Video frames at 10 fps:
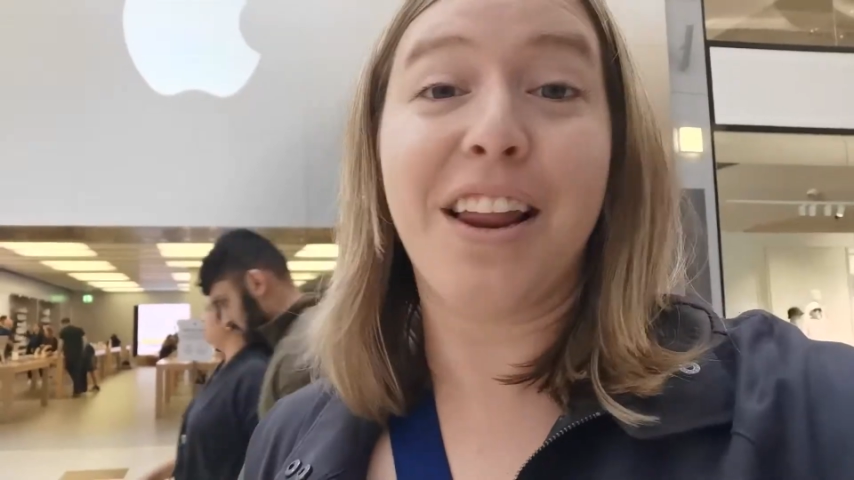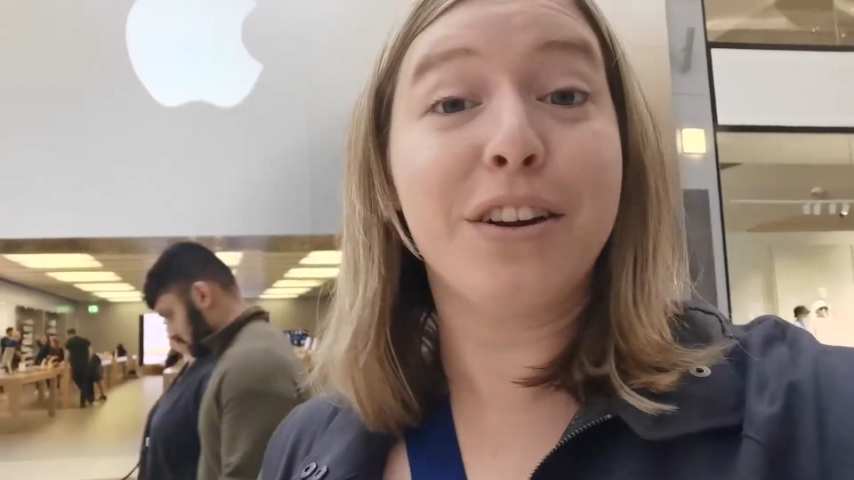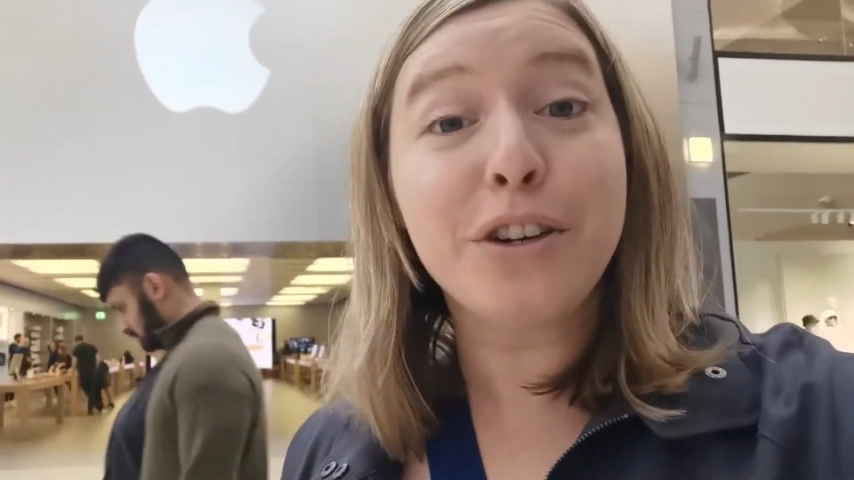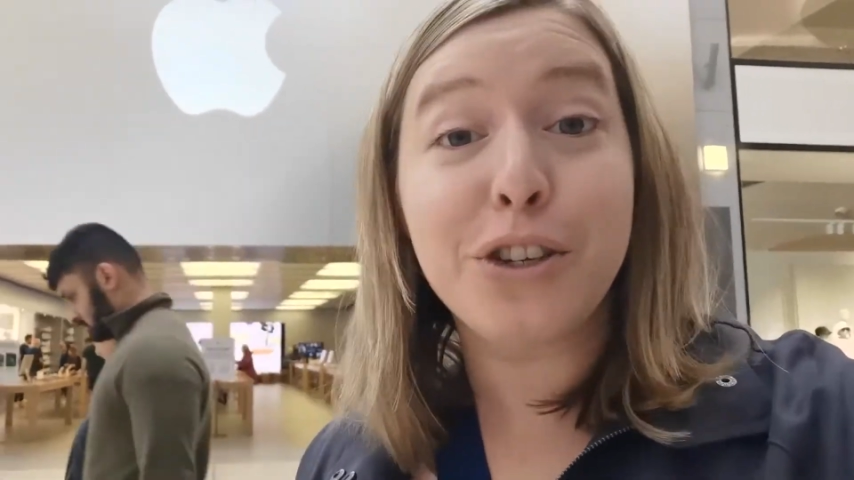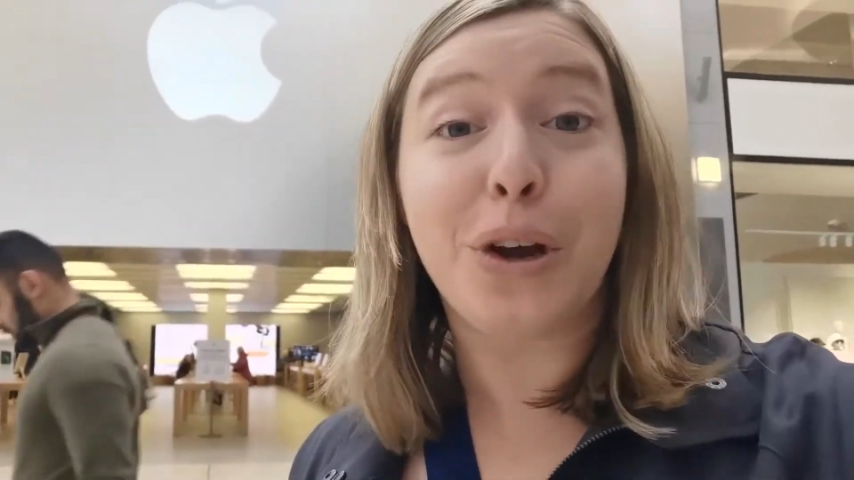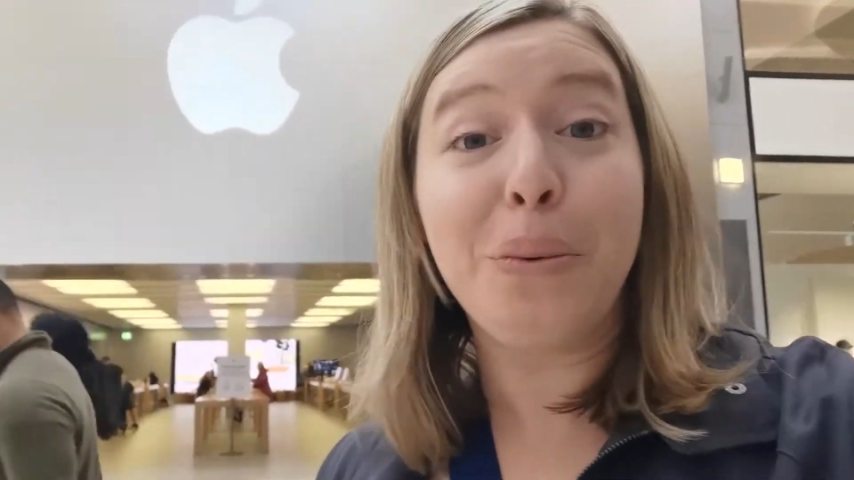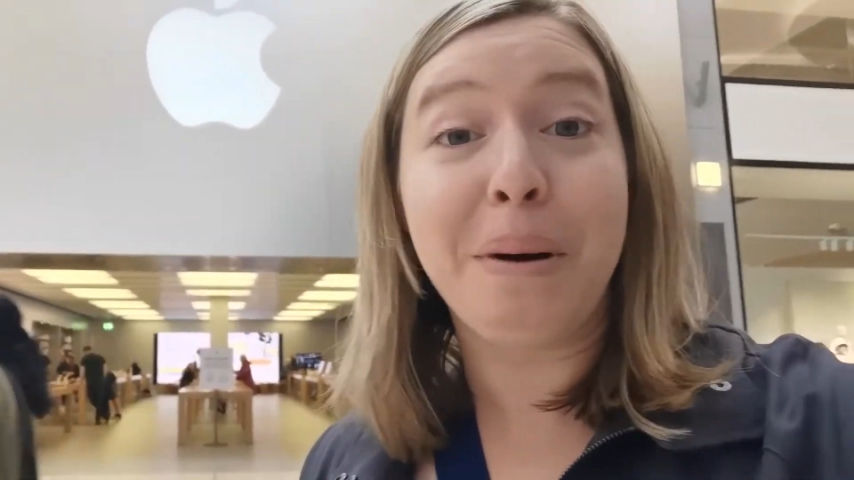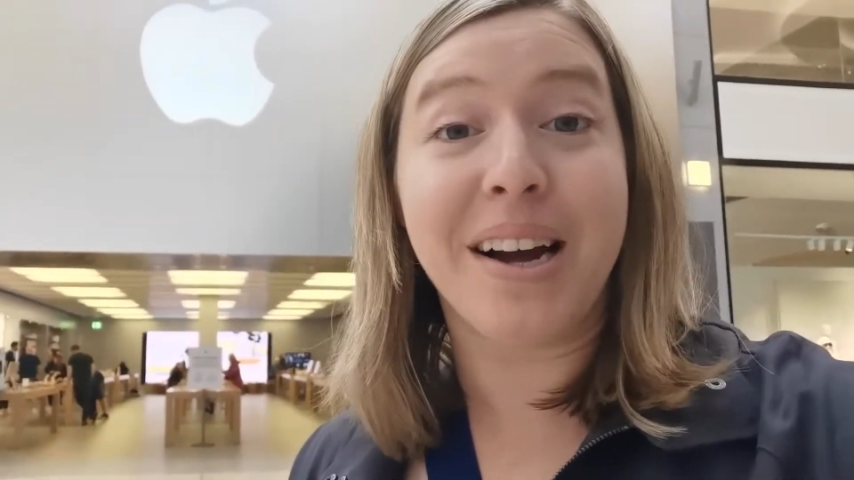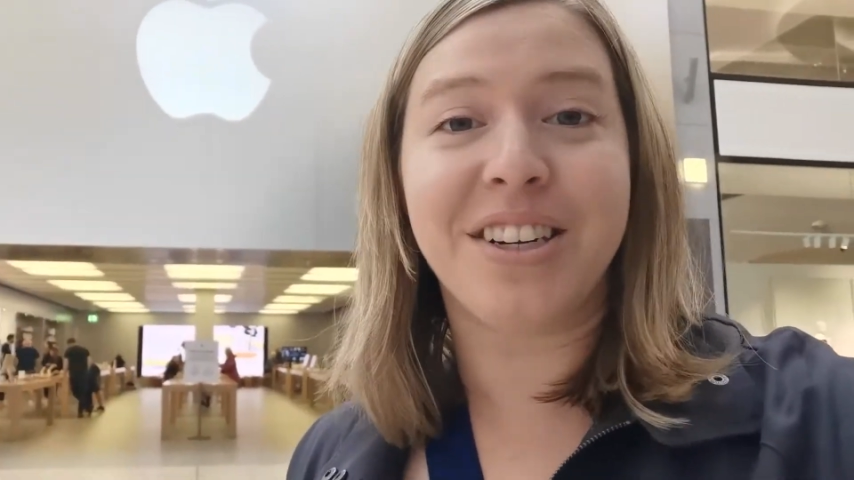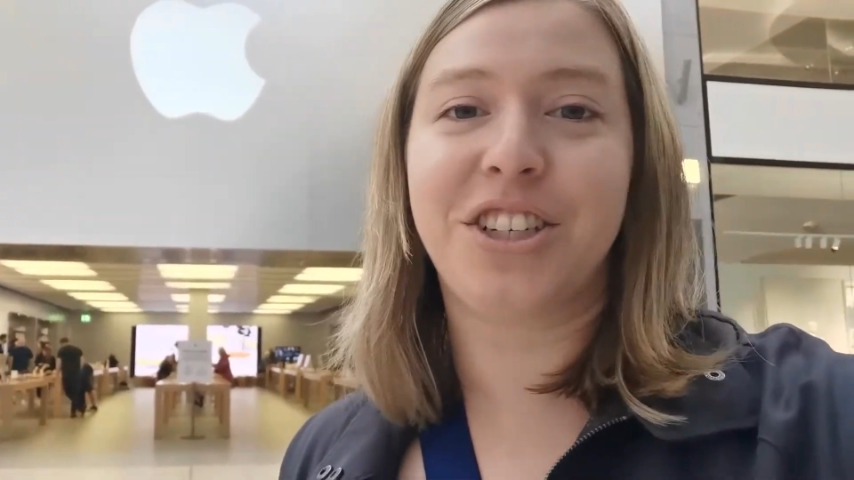learned so
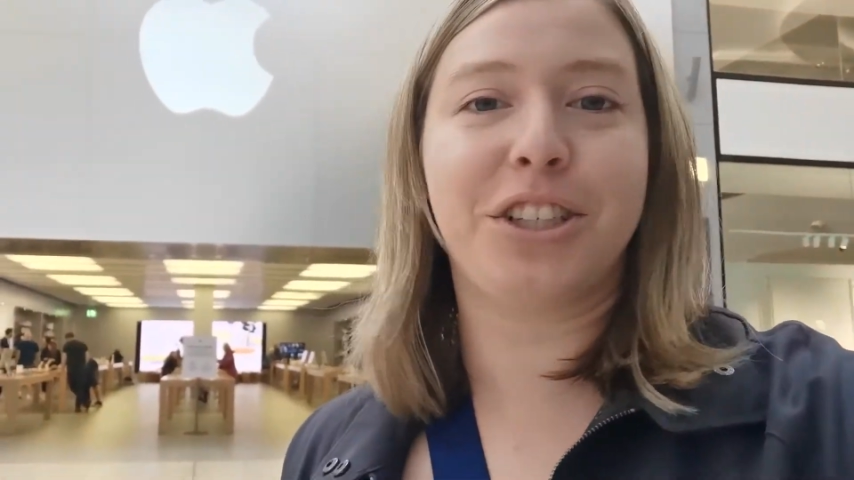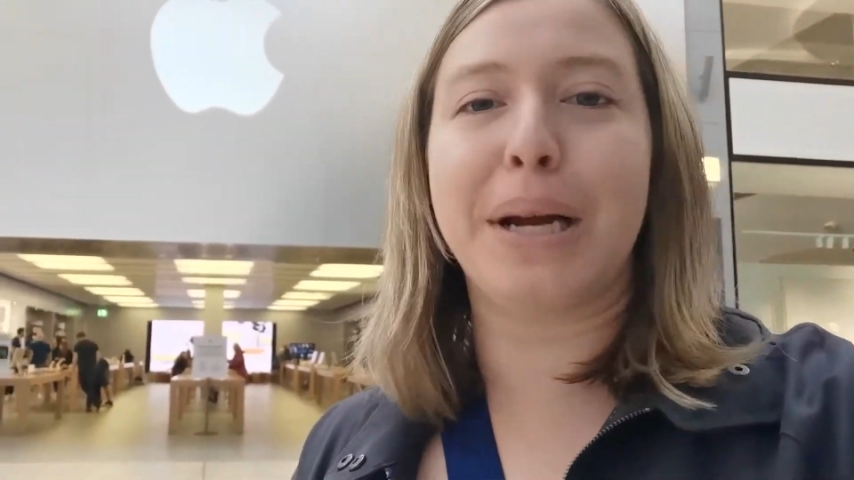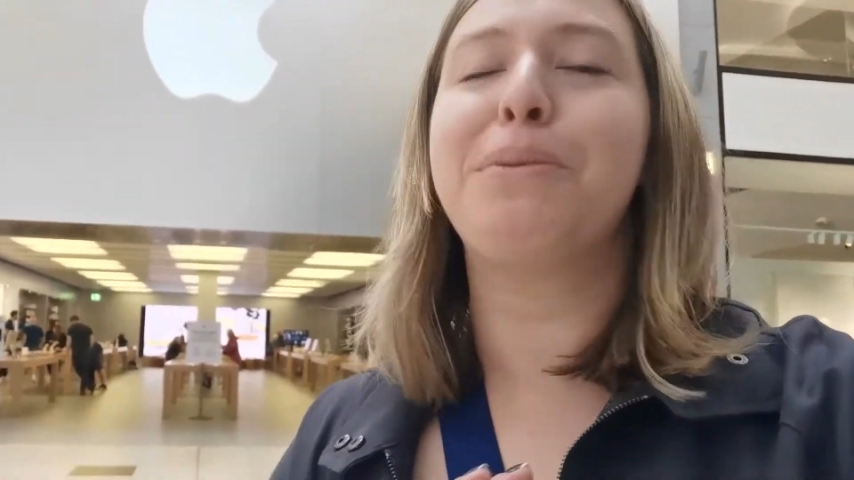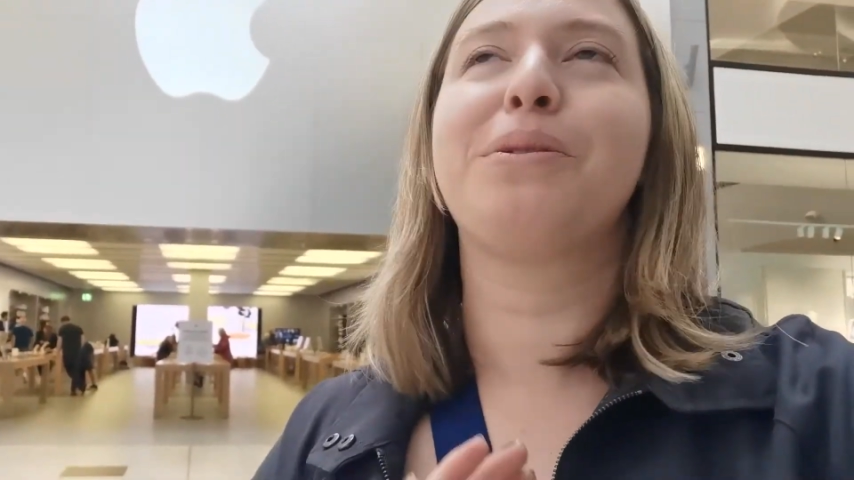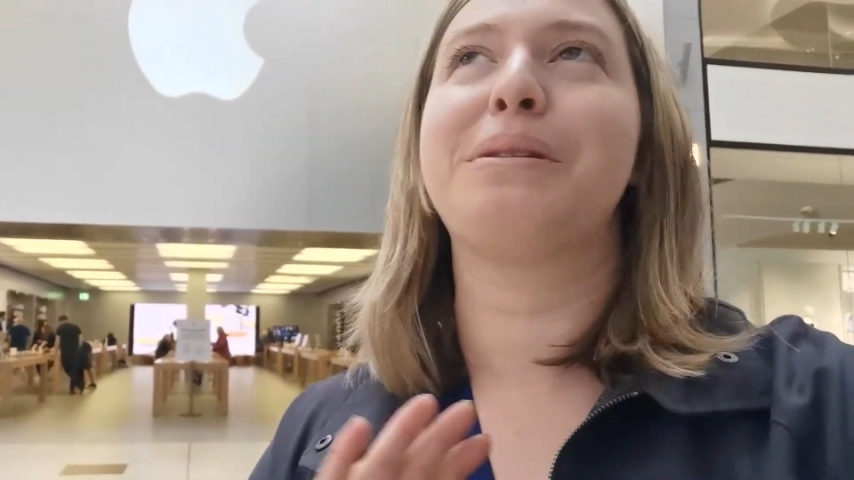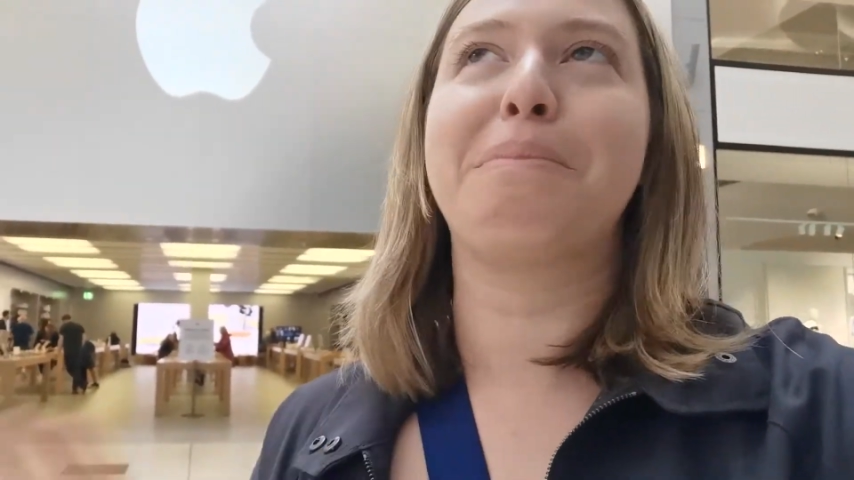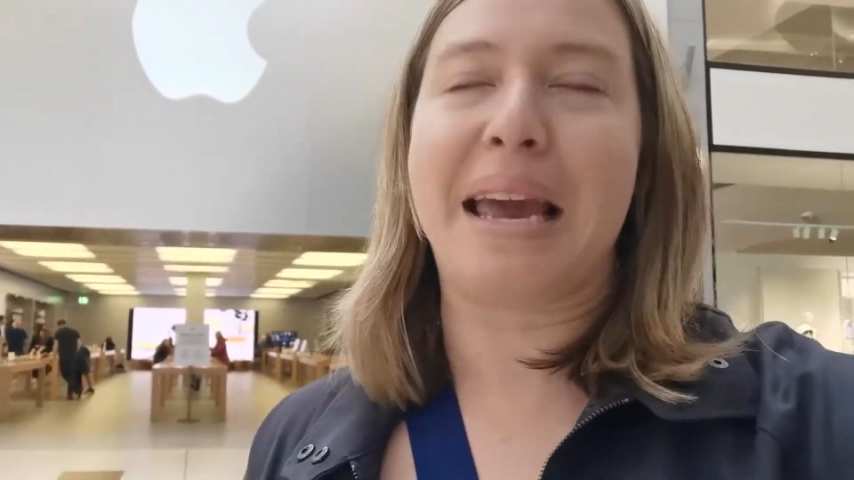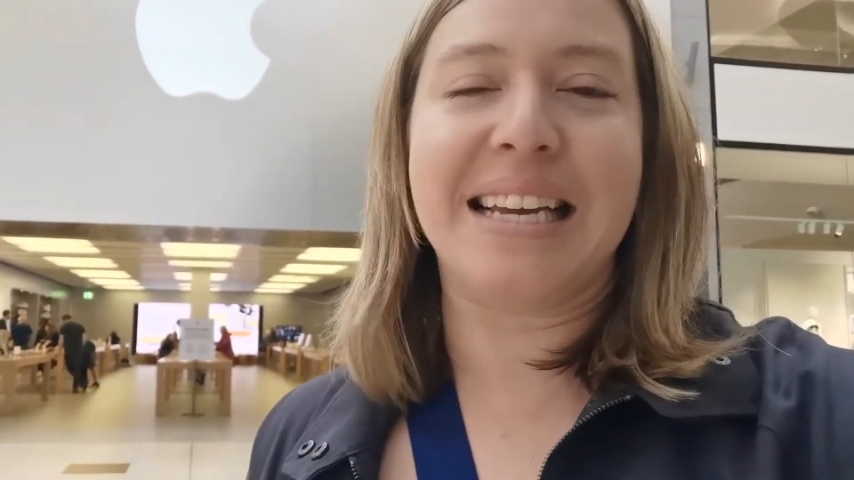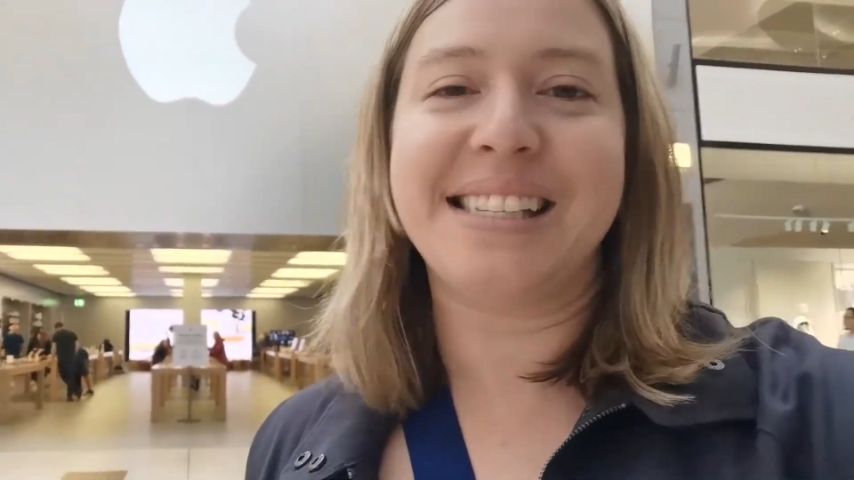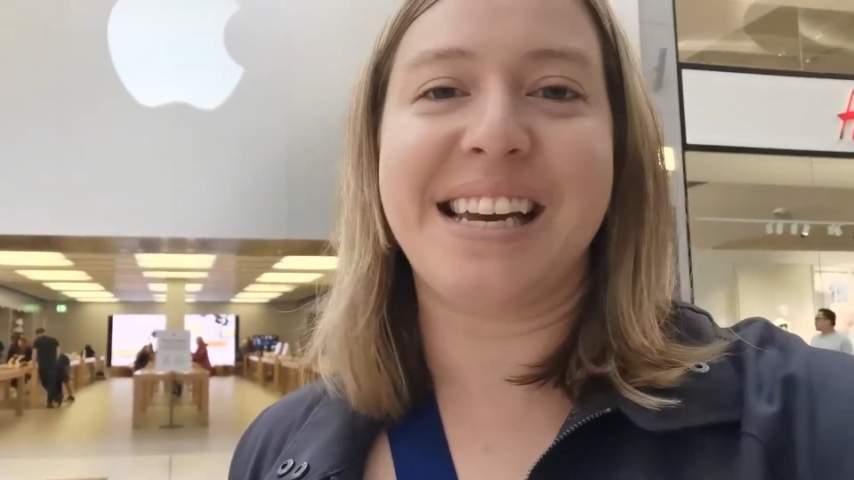much. James was
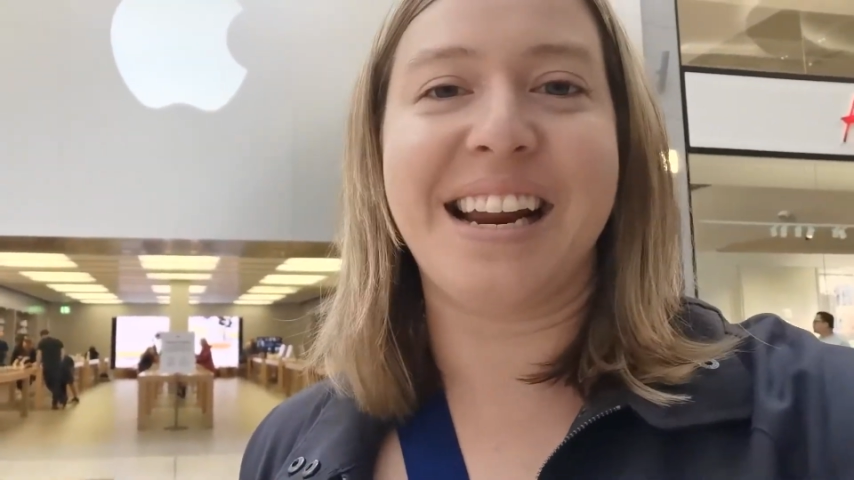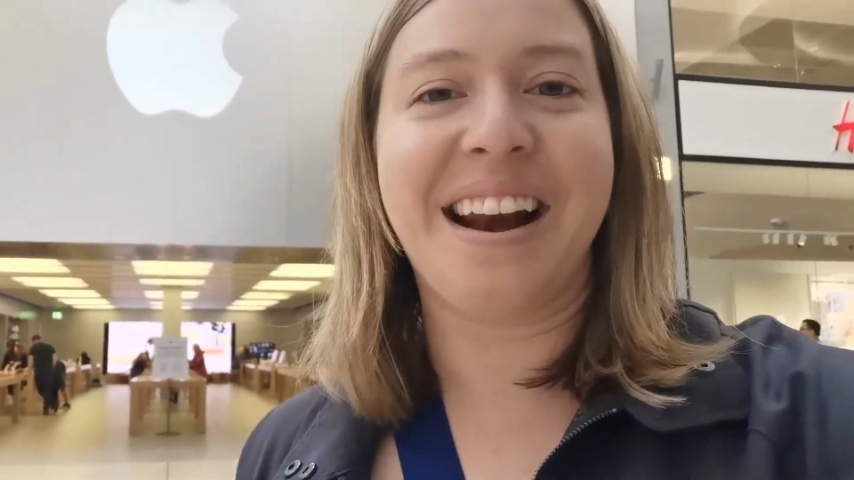amazing.